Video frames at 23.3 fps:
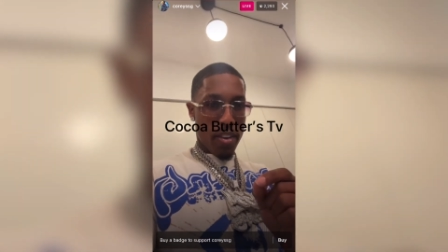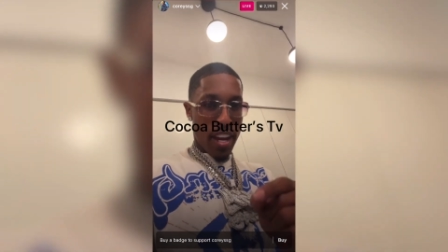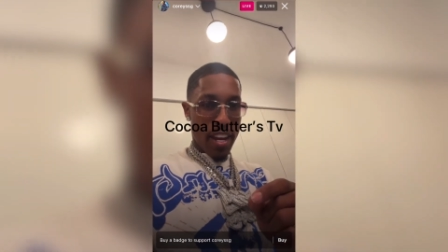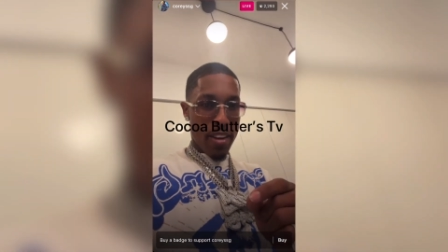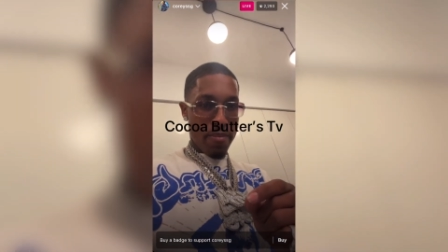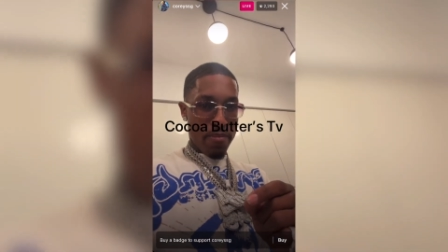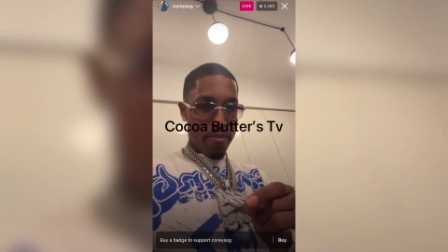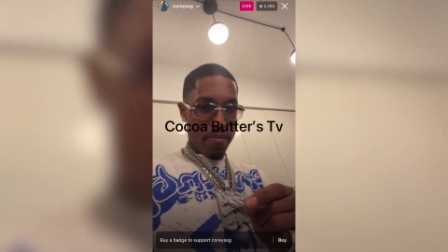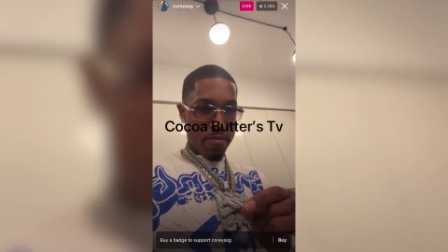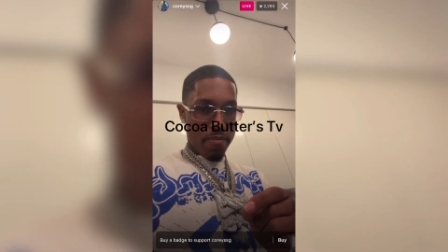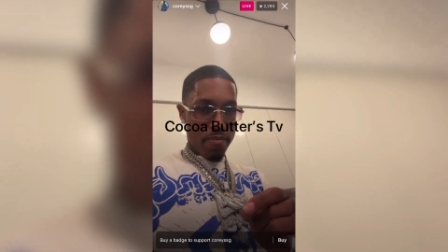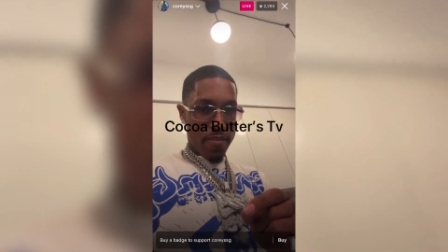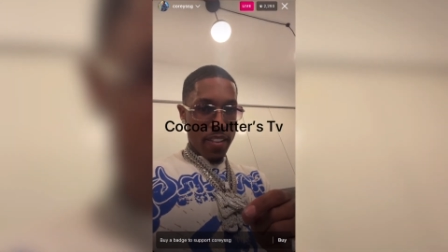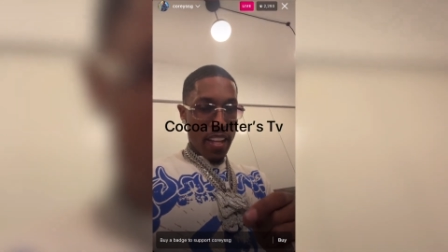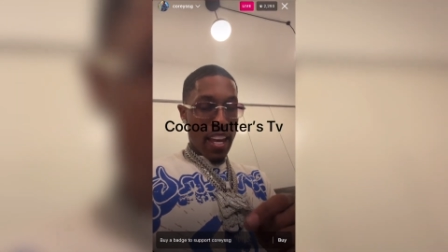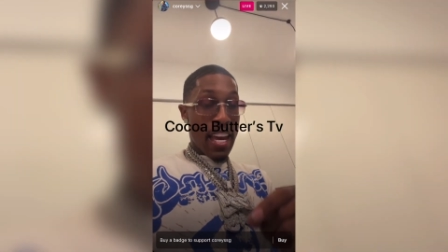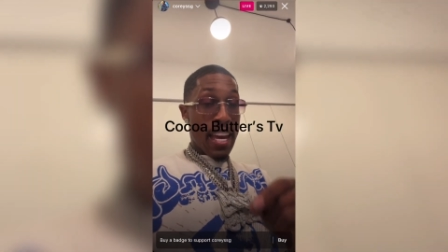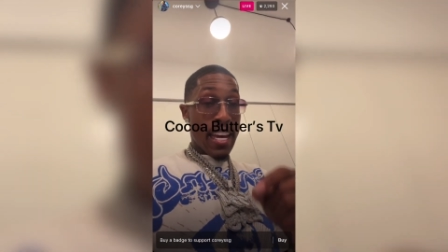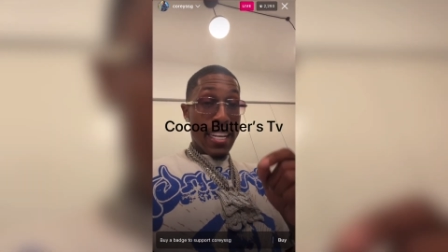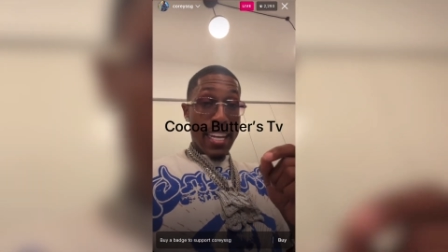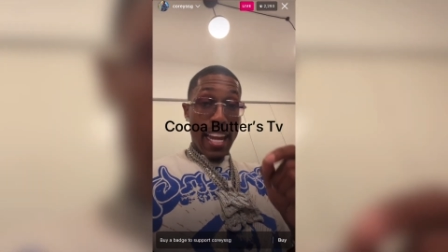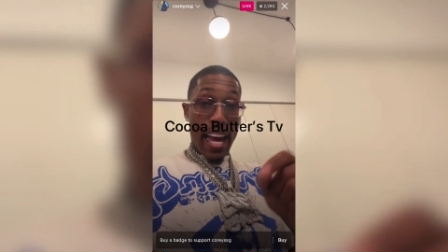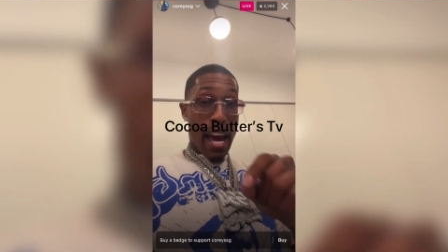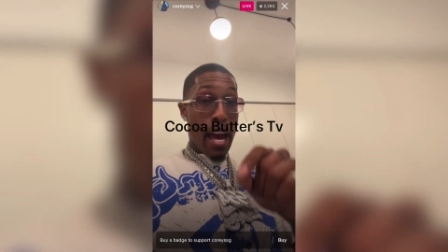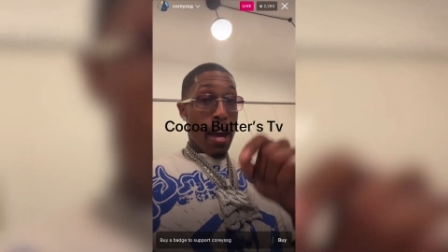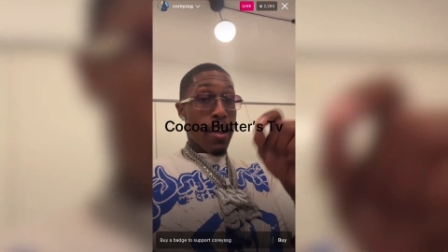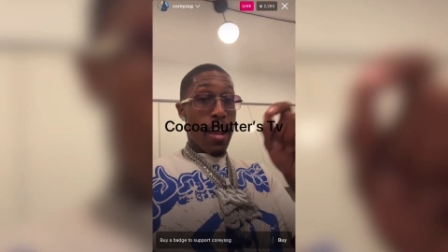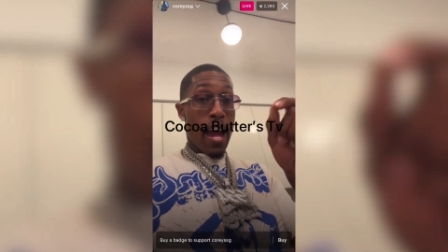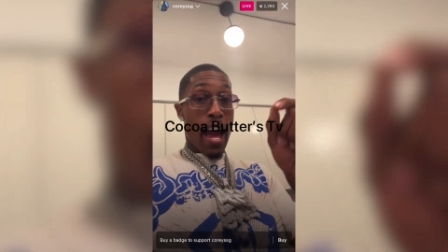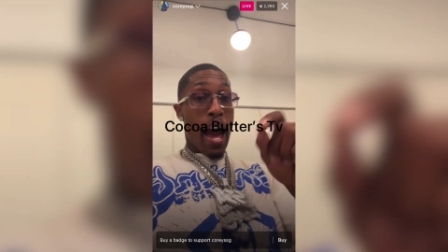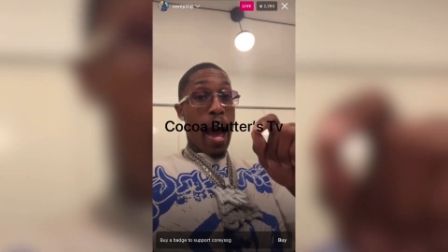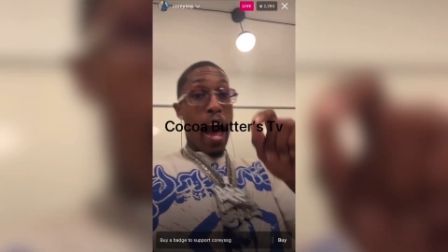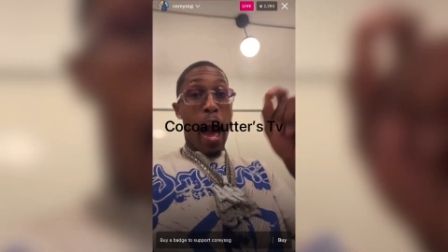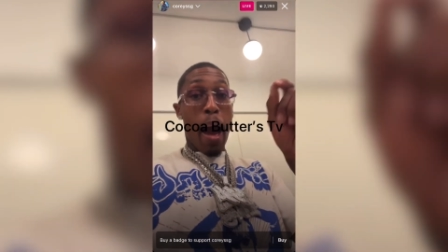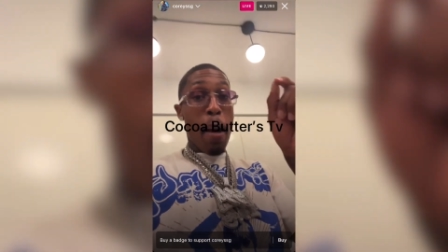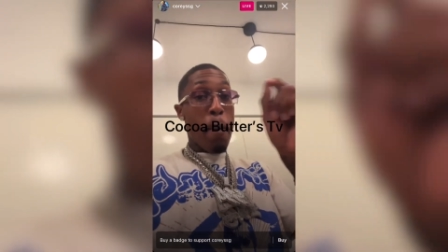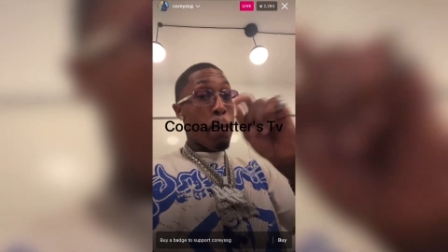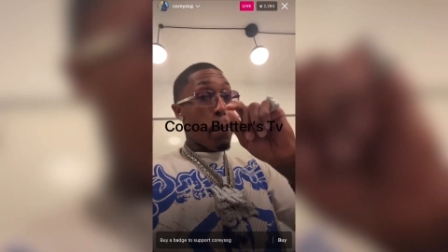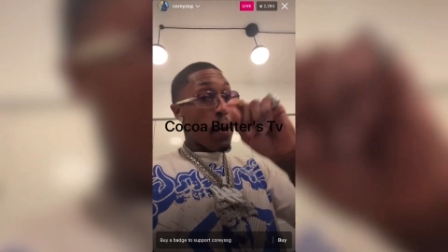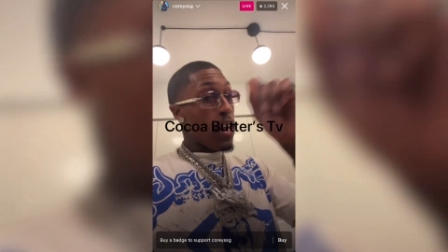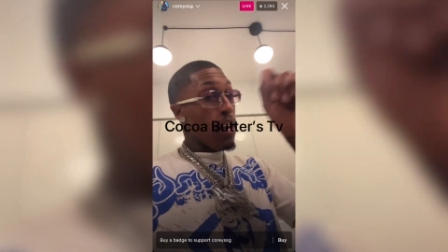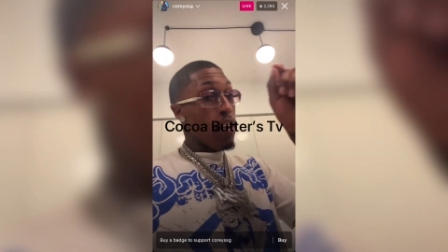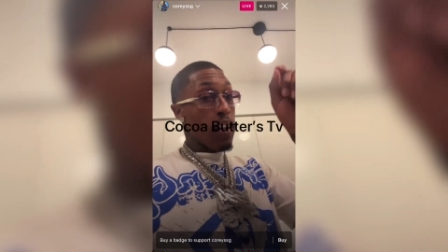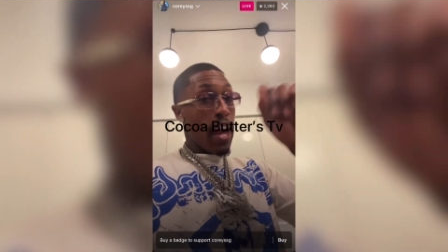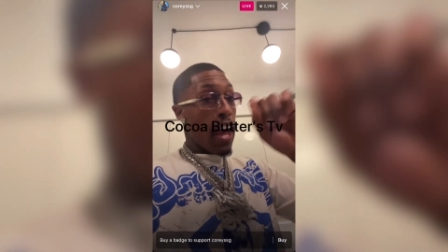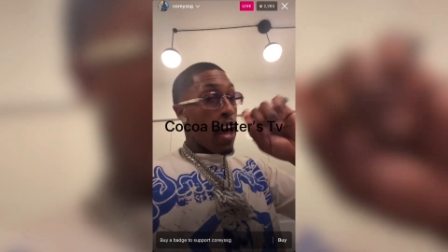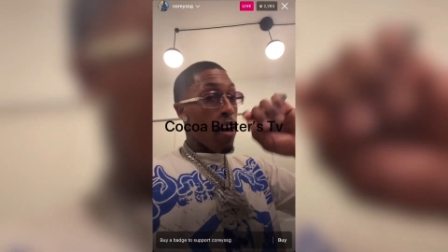Okay? Now, I,
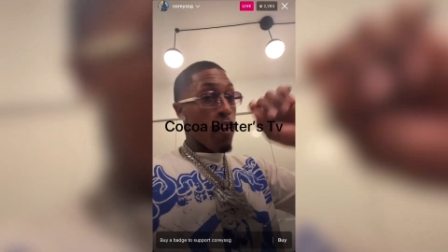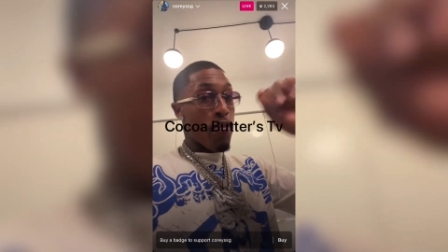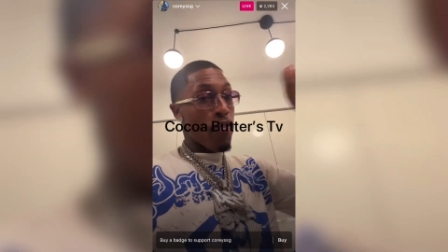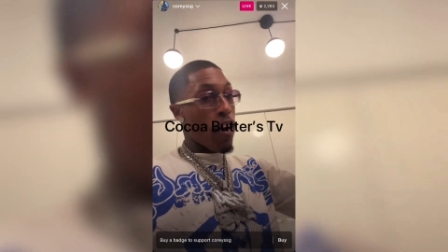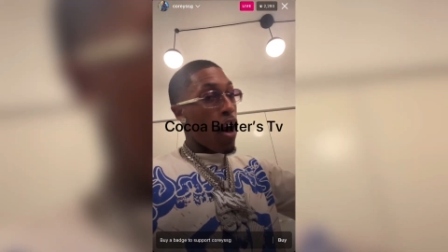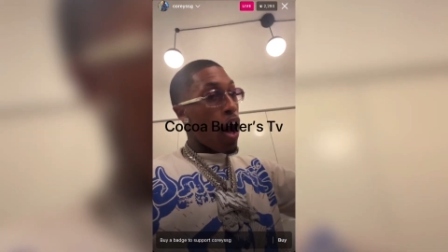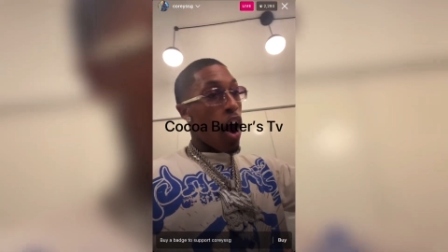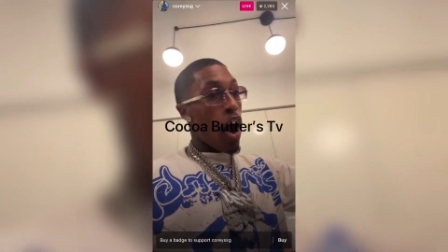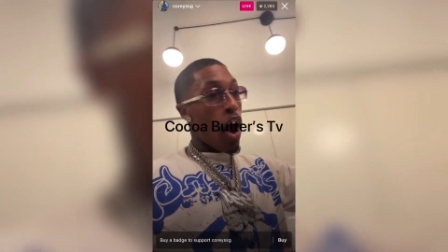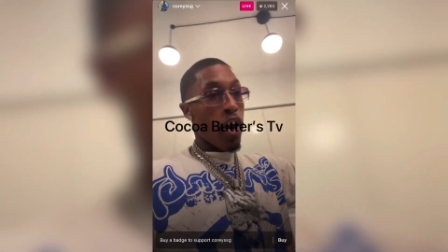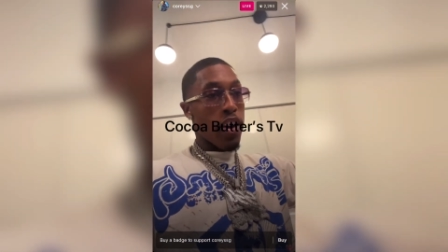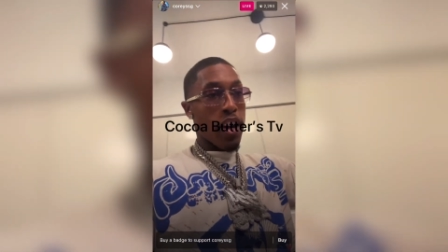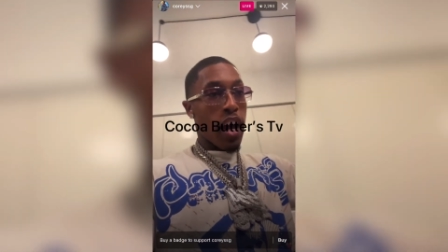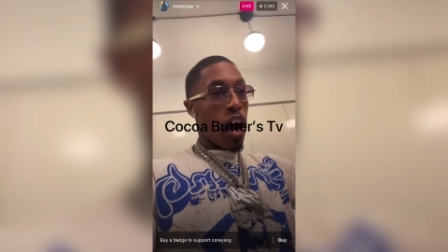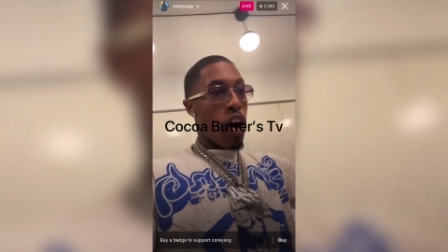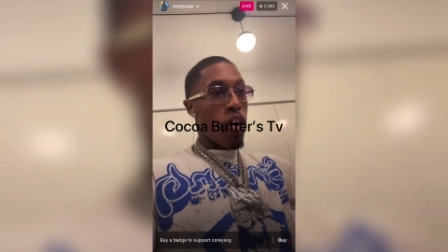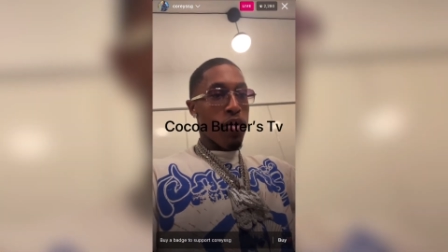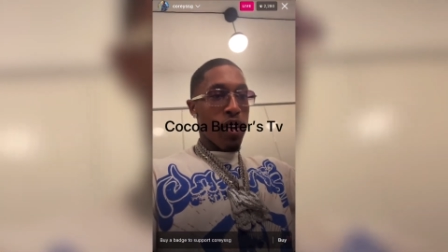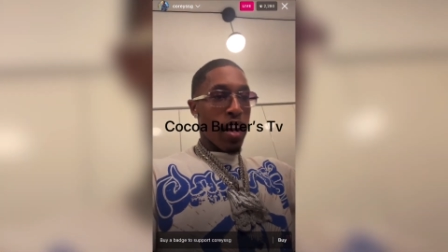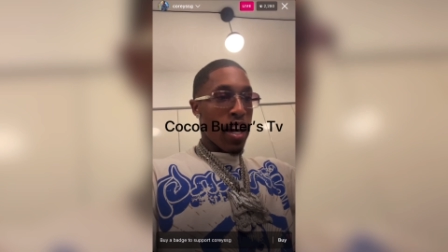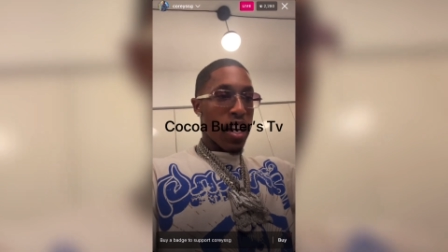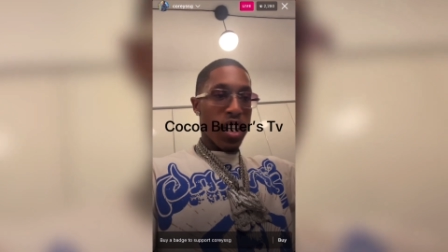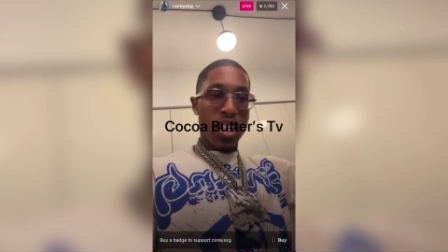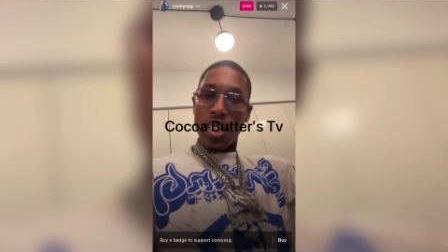I, have been had found out